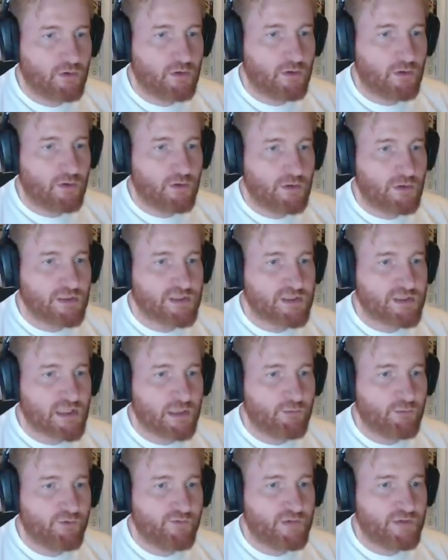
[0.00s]
Start
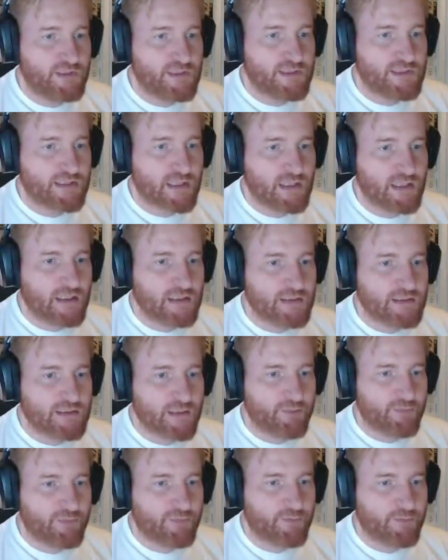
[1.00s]
moving these guys up.
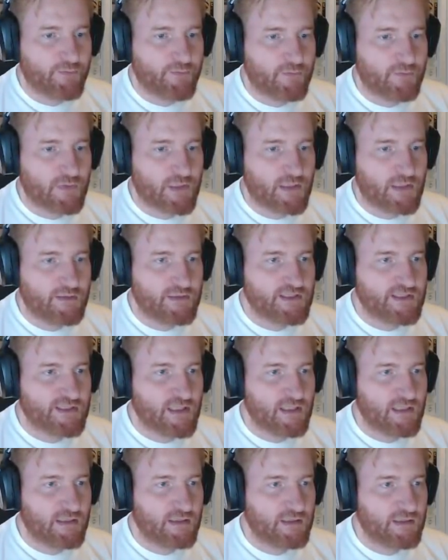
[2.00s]
And the
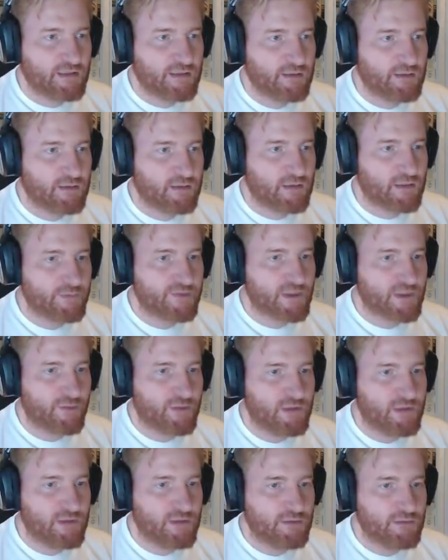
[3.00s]
tank comes up
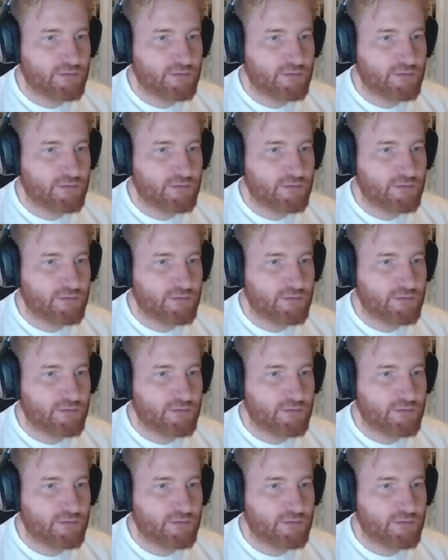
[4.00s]
here.